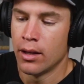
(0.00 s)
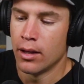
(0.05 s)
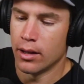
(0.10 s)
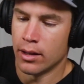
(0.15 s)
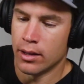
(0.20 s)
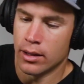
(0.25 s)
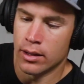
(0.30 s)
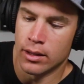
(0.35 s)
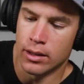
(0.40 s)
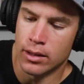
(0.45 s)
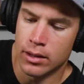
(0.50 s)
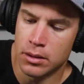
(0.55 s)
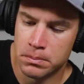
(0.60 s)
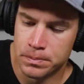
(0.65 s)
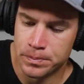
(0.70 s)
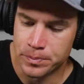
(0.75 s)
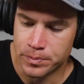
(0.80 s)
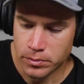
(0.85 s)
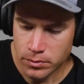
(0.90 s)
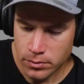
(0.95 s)

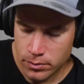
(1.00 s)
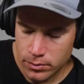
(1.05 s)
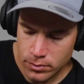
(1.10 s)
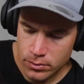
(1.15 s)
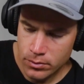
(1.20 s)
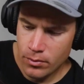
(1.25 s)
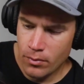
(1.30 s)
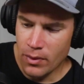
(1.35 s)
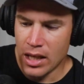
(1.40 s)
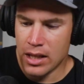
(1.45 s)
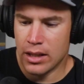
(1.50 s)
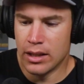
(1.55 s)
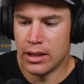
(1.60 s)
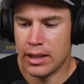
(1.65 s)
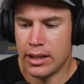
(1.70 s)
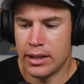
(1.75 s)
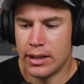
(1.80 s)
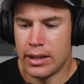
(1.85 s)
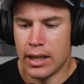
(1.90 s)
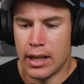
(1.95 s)
And
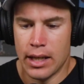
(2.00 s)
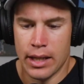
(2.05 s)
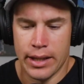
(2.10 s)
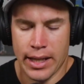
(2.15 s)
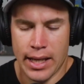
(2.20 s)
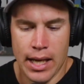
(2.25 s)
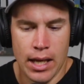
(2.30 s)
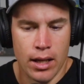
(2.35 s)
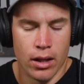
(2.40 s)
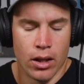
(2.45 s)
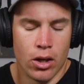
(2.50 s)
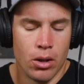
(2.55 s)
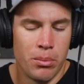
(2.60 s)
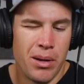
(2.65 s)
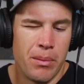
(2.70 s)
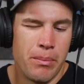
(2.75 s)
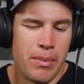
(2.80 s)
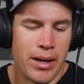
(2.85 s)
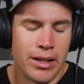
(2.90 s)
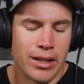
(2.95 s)
they get a little
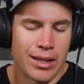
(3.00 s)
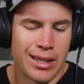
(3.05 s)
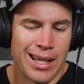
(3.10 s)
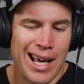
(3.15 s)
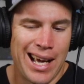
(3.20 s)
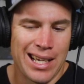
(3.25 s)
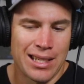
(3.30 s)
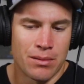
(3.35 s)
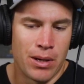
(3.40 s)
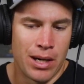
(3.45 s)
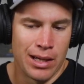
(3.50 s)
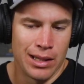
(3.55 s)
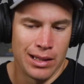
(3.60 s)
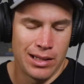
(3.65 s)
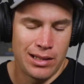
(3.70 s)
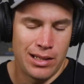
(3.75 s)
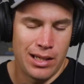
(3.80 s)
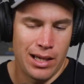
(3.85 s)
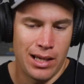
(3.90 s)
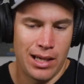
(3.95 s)
bit better gas
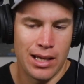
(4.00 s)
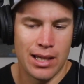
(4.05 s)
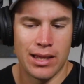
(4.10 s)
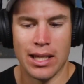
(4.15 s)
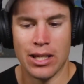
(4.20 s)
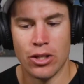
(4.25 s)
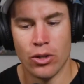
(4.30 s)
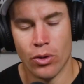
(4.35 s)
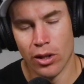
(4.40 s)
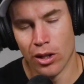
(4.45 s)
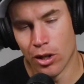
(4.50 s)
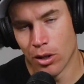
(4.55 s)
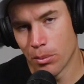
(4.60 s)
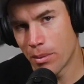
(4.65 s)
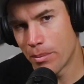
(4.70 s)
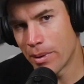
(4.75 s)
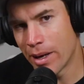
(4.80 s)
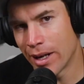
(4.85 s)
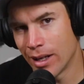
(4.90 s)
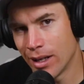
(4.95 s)
mileage. They do a little
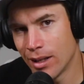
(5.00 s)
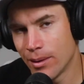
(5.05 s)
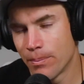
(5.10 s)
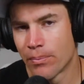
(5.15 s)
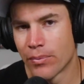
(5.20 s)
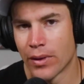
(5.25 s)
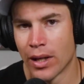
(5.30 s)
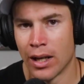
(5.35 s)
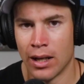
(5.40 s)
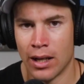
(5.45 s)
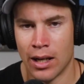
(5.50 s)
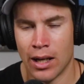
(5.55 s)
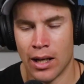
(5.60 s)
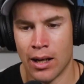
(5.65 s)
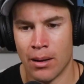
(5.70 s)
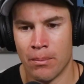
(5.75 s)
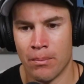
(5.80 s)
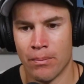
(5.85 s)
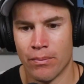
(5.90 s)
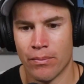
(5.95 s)
bit better.
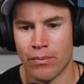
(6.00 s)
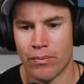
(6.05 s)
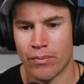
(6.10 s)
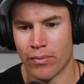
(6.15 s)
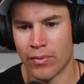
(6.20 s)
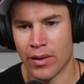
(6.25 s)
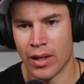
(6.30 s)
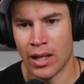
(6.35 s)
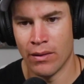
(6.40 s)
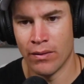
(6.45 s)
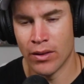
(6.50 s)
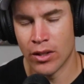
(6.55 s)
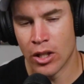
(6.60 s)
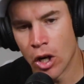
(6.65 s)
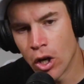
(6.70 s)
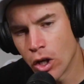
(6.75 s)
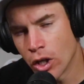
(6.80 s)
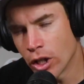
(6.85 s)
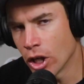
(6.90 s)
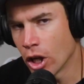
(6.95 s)
Even
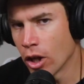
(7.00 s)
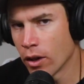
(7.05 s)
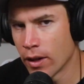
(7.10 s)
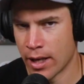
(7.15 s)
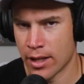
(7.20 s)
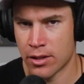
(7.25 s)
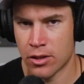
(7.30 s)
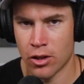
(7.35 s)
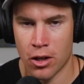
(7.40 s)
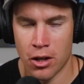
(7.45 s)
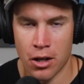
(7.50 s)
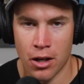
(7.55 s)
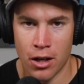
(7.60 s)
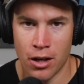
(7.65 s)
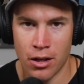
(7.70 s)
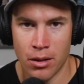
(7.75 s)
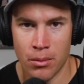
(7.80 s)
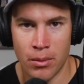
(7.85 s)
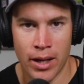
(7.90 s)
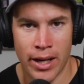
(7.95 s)
though, the SLR
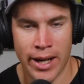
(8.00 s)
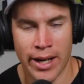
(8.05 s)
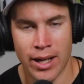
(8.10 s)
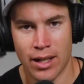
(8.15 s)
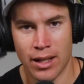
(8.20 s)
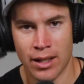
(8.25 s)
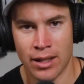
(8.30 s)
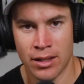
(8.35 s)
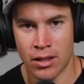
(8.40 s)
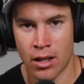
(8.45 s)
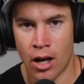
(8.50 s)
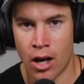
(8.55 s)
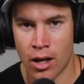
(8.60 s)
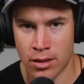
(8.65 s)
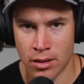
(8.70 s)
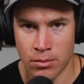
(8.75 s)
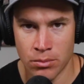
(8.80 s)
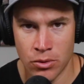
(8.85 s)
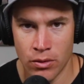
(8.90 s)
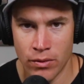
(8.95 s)
Honda bike is an
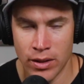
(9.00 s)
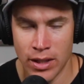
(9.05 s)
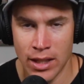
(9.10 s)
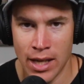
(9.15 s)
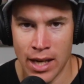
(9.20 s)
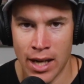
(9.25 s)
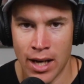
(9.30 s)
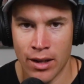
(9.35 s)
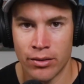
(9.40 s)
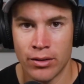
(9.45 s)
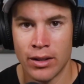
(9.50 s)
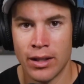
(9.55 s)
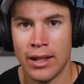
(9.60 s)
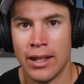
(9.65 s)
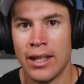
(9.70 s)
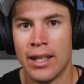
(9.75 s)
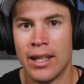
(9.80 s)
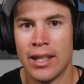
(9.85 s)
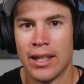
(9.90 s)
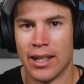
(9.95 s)
awesome 250F,
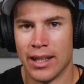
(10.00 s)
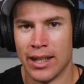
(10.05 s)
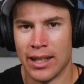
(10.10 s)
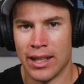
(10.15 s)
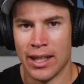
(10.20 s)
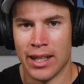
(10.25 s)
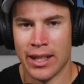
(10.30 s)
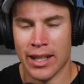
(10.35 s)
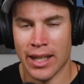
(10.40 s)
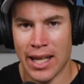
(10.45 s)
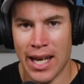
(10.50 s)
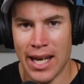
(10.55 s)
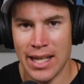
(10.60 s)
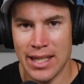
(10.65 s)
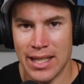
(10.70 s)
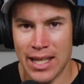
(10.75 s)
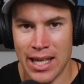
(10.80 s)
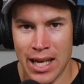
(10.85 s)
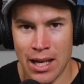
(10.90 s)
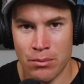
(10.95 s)
the
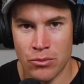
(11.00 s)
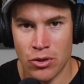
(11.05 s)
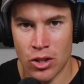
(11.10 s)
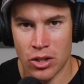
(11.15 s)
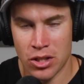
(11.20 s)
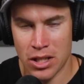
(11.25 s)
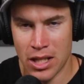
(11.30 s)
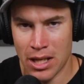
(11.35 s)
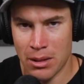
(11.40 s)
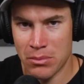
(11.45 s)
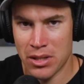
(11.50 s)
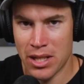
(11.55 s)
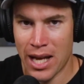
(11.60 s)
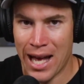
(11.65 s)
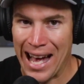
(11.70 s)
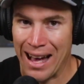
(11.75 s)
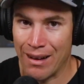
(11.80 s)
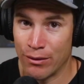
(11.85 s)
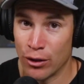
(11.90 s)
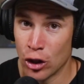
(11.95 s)
KTM just seems to
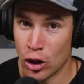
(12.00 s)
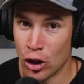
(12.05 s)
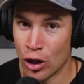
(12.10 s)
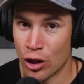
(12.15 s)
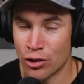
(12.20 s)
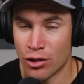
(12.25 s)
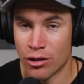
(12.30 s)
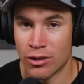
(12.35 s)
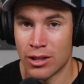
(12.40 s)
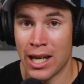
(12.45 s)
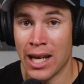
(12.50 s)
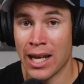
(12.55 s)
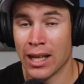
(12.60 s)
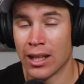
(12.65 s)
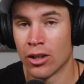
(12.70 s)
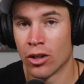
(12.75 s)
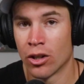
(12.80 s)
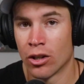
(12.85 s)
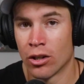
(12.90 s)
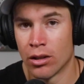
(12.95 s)
have a larger tank,
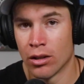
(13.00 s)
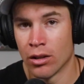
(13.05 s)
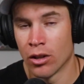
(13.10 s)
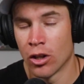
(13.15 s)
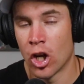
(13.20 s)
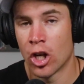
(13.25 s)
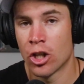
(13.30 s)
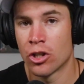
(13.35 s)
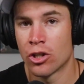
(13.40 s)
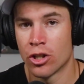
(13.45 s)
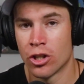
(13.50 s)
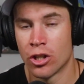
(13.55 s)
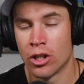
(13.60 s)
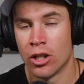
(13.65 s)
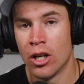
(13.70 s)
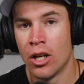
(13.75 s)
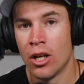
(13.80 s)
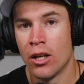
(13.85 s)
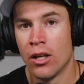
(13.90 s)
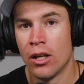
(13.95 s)
larger